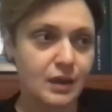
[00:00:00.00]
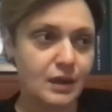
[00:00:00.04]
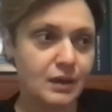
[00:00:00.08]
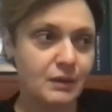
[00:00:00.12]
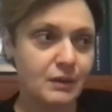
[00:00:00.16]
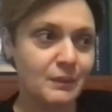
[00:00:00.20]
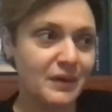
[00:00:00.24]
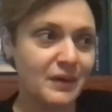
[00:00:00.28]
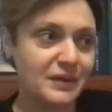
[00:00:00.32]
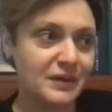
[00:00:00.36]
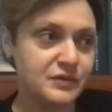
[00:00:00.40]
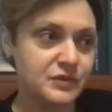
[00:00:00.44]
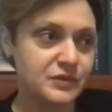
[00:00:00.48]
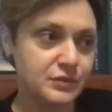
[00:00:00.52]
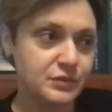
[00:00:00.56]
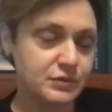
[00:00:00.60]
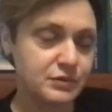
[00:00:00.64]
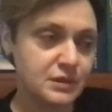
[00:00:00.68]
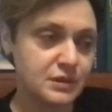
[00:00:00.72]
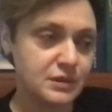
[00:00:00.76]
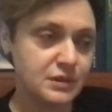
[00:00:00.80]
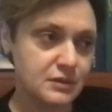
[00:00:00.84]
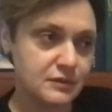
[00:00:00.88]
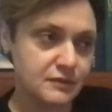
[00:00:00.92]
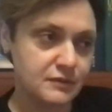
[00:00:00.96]
main
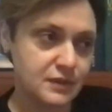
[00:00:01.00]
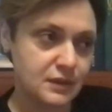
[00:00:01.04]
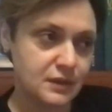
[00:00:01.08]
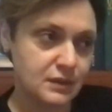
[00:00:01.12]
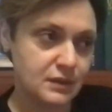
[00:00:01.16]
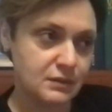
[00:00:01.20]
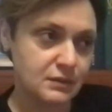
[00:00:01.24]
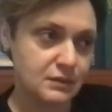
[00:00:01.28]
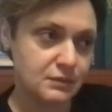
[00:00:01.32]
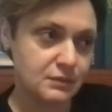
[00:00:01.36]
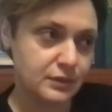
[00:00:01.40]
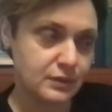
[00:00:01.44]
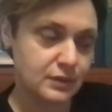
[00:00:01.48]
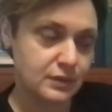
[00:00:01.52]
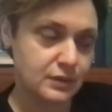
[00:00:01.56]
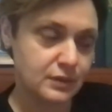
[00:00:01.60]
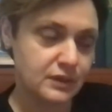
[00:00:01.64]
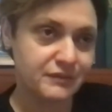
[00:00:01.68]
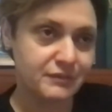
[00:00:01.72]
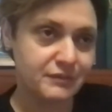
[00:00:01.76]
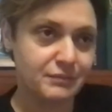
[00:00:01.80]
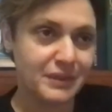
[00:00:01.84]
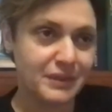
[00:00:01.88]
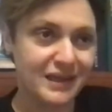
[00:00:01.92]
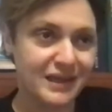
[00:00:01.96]
duties of the employee,
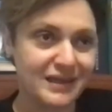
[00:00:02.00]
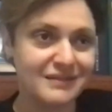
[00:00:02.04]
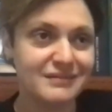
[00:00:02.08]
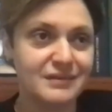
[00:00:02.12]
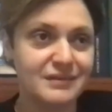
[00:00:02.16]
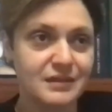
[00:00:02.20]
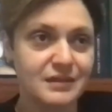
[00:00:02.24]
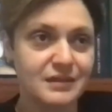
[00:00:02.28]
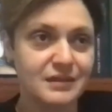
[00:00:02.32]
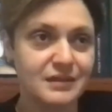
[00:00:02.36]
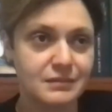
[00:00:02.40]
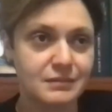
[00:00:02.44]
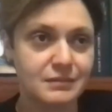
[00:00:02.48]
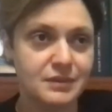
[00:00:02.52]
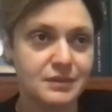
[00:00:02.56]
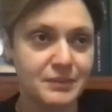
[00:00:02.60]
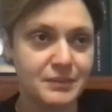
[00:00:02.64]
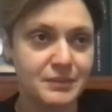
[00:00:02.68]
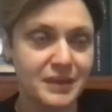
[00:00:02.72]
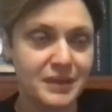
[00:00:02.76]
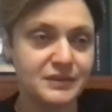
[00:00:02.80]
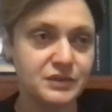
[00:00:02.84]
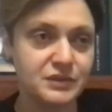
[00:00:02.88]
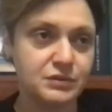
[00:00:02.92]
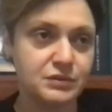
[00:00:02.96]
the
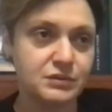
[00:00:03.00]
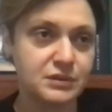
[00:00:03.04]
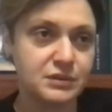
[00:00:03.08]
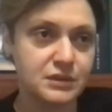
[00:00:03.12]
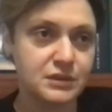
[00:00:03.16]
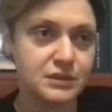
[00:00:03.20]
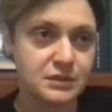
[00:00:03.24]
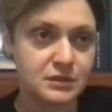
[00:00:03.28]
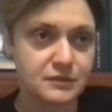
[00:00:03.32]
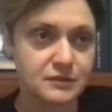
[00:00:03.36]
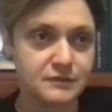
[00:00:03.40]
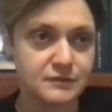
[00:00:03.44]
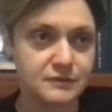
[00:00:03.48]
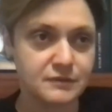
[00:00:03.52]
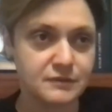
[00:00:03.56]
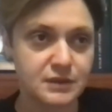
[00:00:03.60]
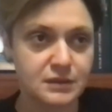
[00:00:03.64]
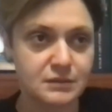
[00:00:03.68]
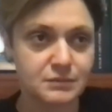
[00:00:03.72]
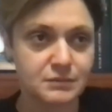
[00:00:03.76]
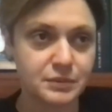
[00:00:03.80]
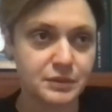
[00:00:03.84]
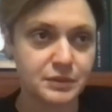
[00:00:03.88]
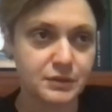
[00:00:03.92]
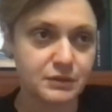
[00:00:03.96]
main duties of the
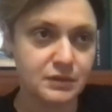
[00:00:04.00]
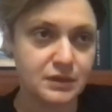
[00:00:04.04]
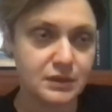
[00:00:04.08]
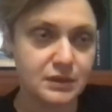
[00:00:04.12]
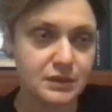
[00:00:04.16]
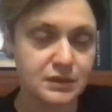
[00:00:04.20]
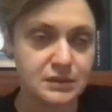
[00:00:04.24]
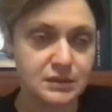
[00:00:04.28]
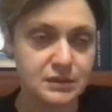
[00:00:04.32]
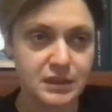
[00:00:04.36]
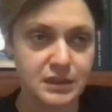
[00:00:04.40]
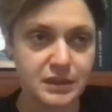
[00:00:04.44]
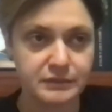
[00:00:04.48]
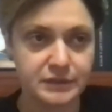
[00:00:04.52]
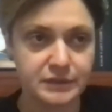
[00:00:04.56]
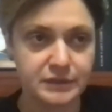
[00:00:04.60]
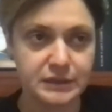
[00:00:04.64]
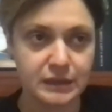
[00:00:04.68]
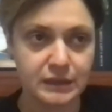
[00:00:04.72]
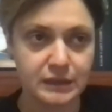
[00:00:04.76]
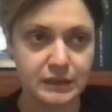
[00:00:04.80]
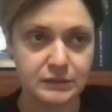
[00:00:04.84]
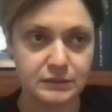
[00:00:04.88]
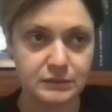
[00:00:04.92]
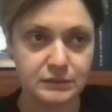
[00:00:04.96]
employee is carried
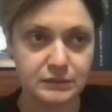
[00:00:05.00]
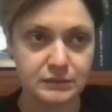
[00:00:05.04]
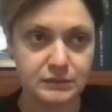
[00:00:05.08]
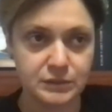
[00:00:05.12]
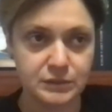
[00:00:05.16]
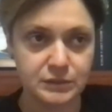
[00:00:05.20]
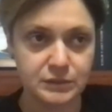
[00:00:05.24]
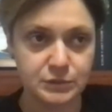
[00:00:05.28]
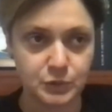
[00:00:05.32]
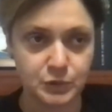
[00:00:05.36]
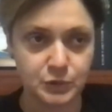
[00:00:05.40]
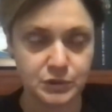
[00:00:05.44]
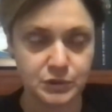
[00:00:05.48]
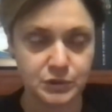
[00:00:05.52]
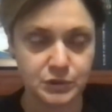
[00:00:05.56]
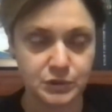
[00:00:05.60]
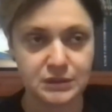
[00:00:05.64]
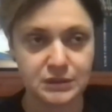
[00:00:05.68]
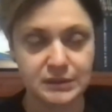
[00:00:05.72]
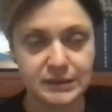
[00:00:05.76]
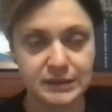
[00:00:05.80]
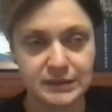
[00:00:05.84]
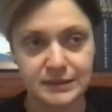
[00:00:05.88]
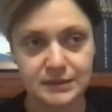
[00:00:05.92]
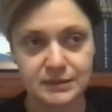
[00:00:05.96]
out in Georgia.
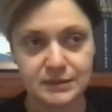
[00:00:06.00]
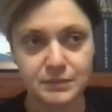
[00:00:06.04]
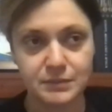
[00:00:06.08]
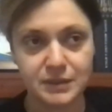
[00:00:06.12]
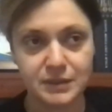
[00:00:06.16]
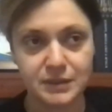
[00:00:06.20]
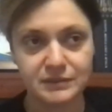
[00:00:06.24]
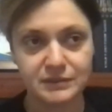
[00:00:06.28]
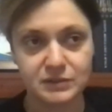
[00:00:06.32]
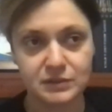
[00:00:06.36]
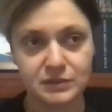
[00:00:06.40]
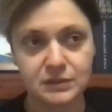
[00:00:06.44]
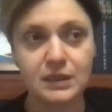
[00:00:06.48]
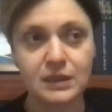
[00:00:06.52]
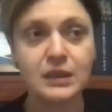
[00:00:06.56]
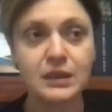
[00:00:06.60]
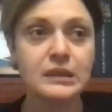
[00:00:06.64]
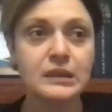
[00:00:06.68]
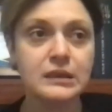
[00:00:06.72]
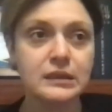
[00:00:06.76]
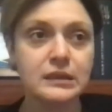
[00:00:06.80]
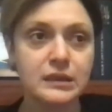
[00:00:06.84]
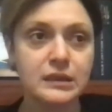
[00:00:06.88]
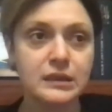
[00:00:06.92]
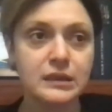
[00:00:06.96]
It doesn't matter
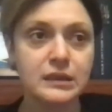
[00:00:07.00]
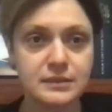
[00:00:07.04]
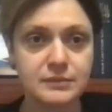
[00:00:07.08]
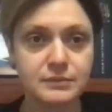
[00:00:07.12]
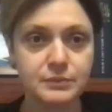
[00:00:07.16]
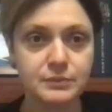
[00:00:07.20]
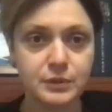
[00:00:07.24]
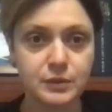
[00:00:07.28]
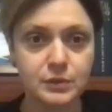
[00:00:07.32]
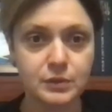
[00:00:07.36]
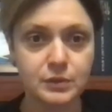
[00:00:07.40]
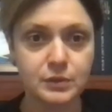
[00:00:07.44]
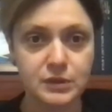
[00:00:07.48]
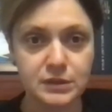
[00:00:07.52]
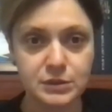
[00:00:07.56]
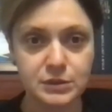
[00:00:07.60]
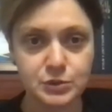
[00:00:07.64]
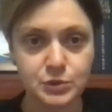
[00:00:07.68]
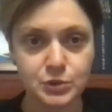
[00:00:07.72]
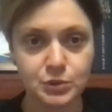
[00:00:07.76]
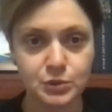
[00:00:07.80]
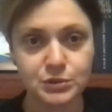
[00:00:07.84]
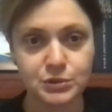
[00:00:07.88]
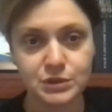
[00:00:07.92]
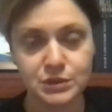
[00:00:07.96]
this employee is
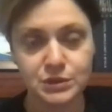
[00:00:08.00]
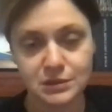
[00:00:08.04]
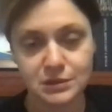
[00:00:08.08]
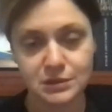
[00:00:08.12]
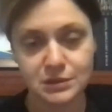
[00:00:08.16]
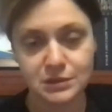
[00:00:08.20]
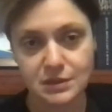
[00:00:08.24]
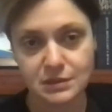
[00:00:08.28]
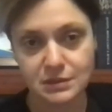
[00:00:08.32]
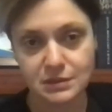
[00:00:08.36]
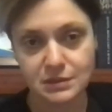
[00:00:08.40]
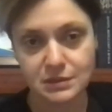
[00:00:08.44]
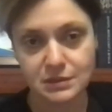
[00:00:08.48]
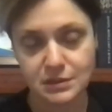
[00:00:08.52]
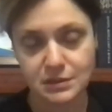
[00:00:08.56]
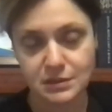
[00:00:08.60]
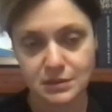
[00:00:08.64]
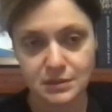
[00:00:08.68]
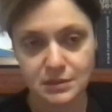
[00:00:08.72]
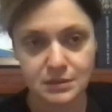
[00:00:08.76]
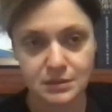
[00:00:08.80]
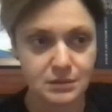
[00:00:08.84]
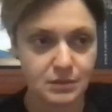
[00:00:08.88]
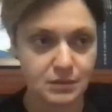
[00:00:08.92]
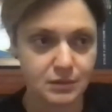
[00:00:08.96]
Georgian
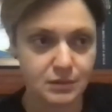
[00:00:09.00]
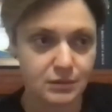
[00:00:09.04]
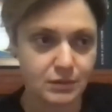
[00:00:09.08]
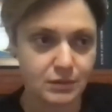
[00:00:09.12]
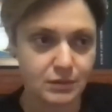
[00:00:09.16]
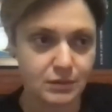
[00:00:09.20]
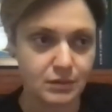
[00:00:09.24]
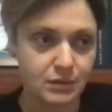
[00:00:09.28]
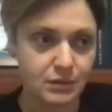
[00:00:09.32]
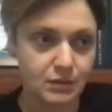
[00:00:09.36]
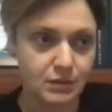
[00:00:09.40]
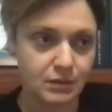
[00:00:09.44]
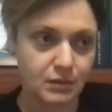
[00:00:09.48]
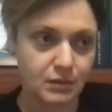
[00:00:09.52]
citizen or